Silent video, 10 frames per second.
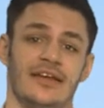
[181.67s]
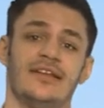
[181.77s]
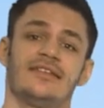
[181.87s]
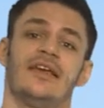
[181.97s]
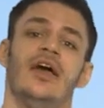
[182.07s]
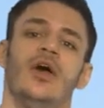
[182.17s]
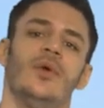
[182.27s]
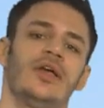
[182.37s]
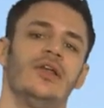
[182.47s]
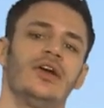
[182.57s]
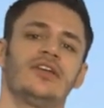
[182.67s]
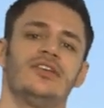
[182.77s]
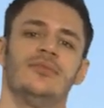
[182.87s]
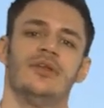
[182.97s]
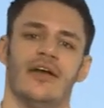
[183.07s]
this, we can look at
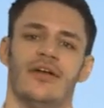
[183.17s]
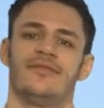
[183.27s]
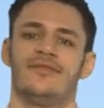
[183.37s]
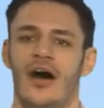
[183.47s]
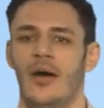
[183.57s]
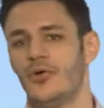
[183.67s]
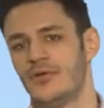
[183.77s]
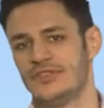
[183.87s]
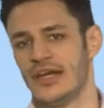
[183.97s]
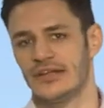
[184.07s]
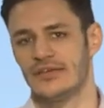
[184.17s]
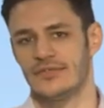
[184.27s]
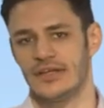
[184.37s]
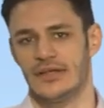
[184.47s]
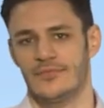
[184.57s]
human error far more
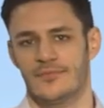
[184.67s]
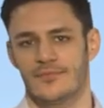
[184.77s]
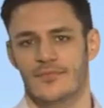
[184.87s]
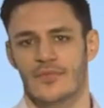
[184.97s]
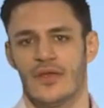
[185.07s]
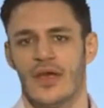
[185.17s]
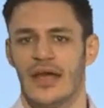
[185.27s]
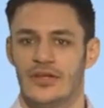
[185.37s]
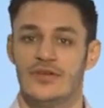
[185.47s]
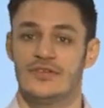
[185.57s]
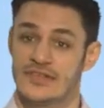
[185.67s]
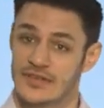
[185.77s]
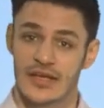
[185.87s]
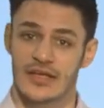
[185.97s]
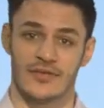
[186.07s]
objectively and use the
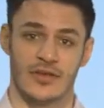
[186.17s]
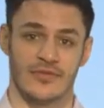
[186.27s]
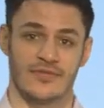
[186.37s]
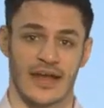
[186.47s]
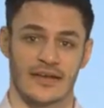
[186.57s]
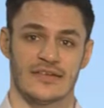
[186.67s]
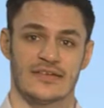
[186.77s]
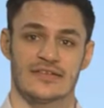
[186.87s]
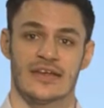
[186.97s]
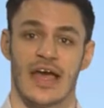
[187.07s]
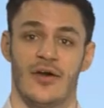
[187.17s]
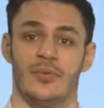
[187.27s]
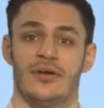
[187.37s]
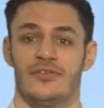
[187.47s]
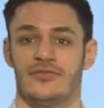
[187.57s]
study of human factors to
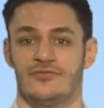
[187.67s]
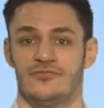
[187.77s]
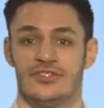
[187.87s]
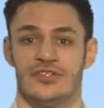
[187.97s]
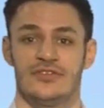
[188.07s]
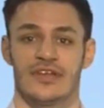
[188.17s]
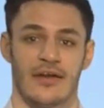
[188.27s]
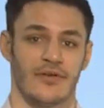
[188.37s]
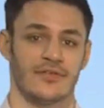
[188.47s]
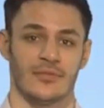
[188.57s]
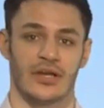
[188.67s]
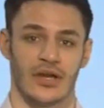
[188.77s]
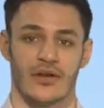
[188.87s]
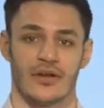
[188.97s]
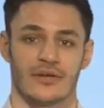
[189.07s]
help reduce error from
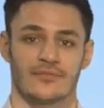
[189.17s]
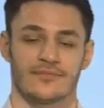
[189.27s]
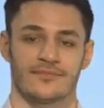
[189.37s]
occurring.